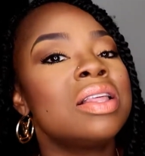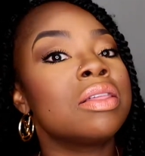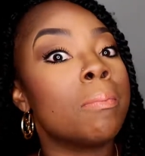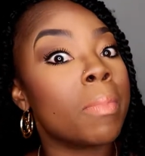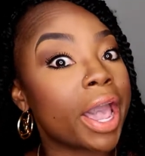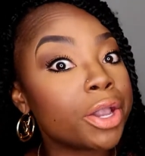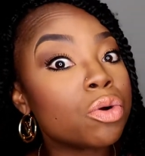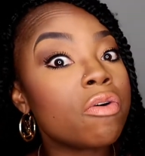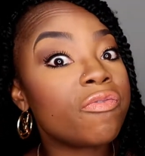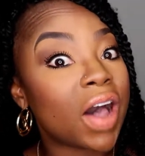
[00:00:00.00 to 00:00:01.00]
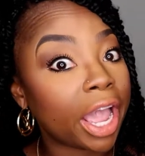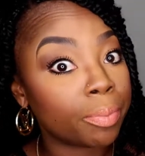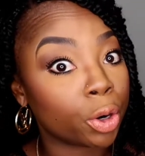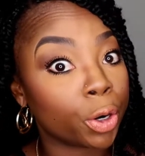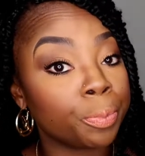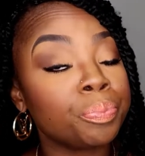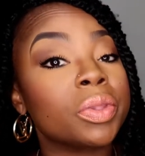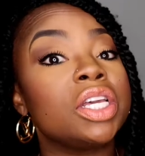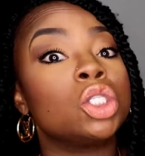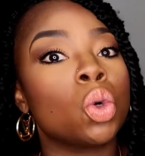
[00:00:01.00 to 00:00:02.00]
The microfiber
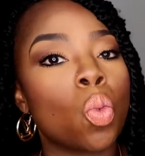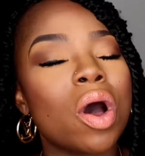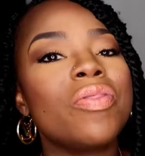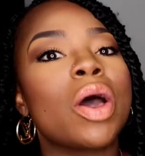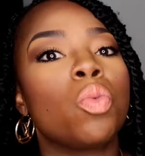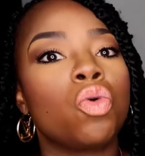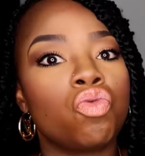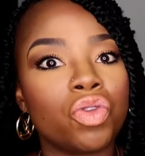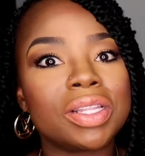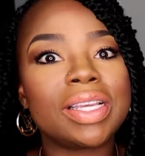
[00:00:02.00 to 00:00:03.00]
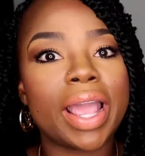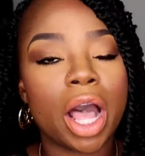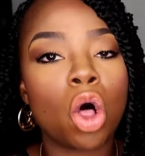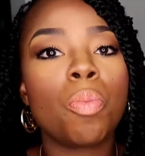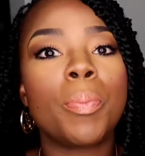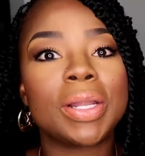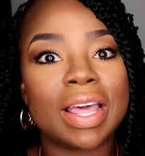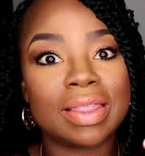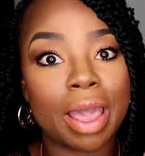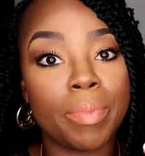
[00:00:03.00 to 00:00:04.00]
is the one that will really help
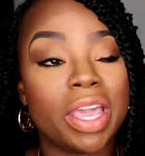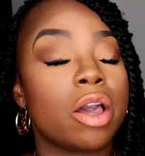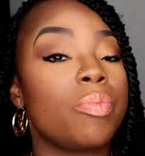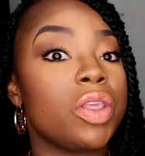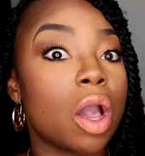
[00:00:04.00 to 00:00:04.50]
blend that makeup.